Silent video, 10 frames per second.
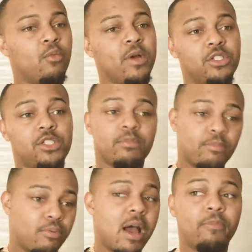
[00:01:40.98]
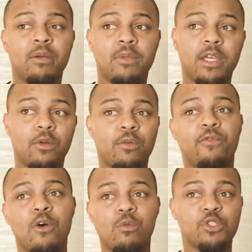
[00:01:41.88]
which prompted him to get on the
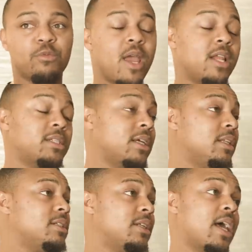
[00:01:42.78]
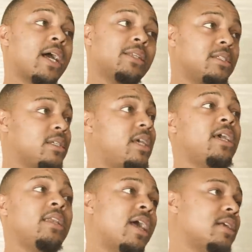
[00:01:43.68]
phone with Jermaine and say, listen, I got this
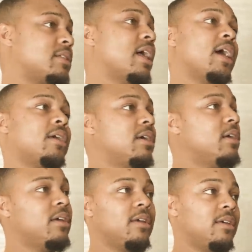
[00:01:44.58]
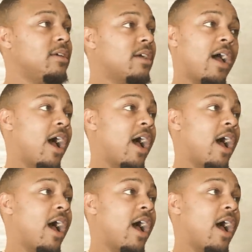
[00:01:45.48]
kid that's like, oh,